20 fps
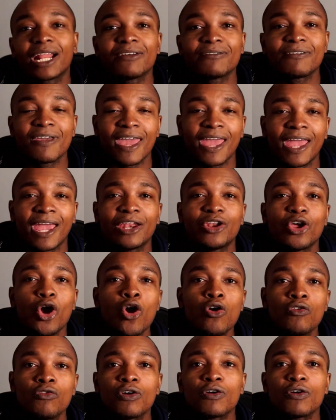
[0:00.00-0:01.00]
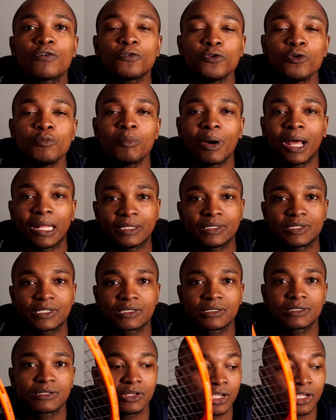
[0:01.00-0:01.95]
had over a few months,